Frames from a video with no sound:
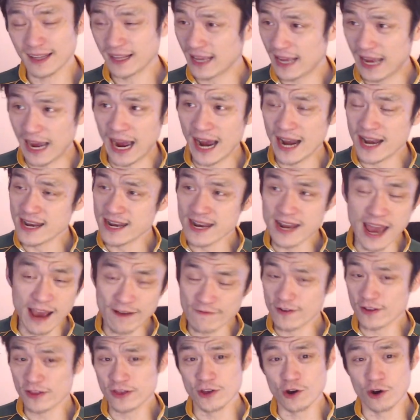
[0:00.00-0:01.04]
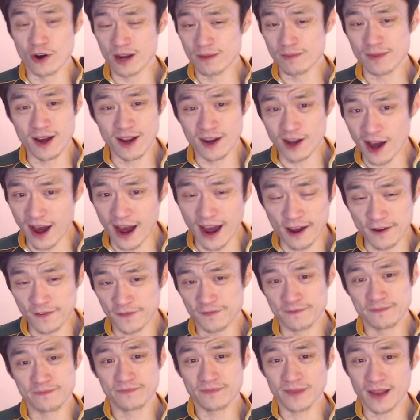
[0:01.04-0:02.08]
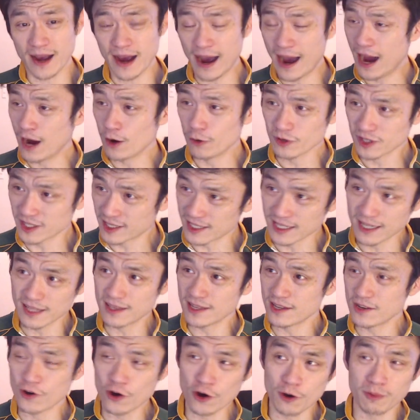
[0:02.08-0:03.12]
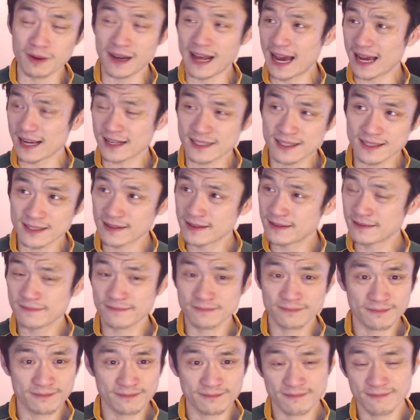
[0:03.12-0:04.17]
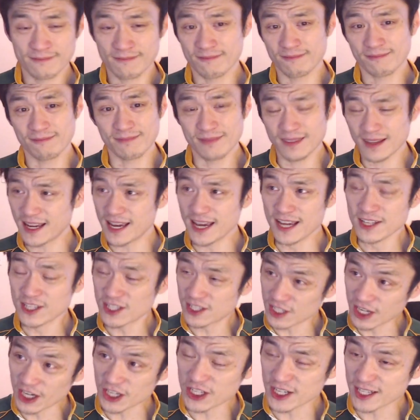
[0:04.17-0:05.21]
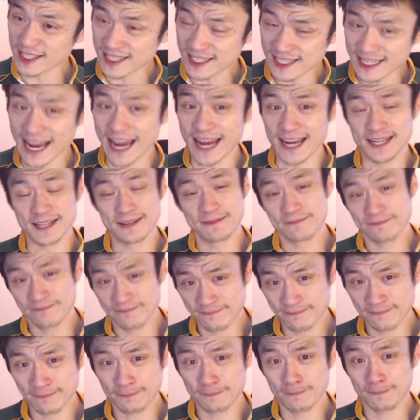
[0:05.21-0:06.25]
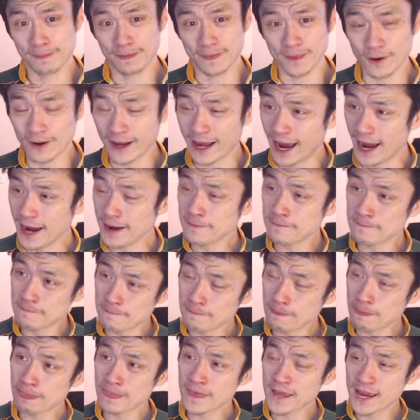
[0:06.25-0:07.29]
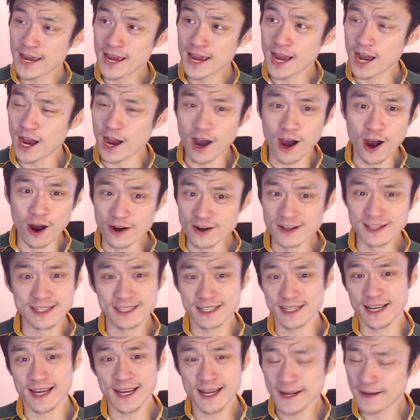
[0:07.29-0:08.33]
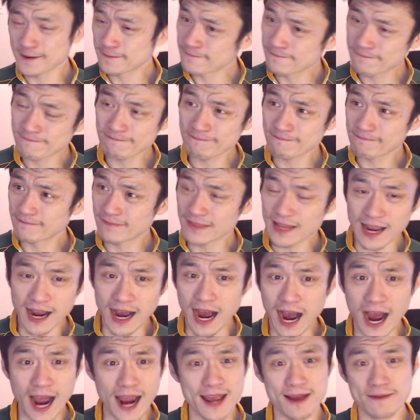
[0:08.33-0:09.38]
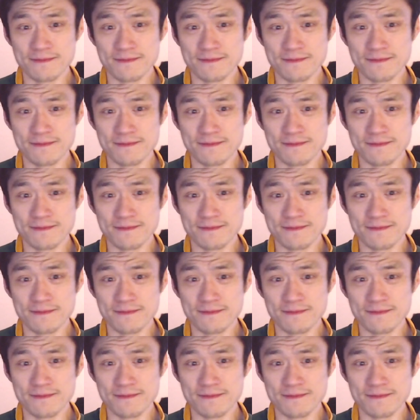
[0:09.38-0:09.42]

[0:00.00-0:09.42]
I never thought in my life I would see the All Blacks in such a state. Okay? Honestly, I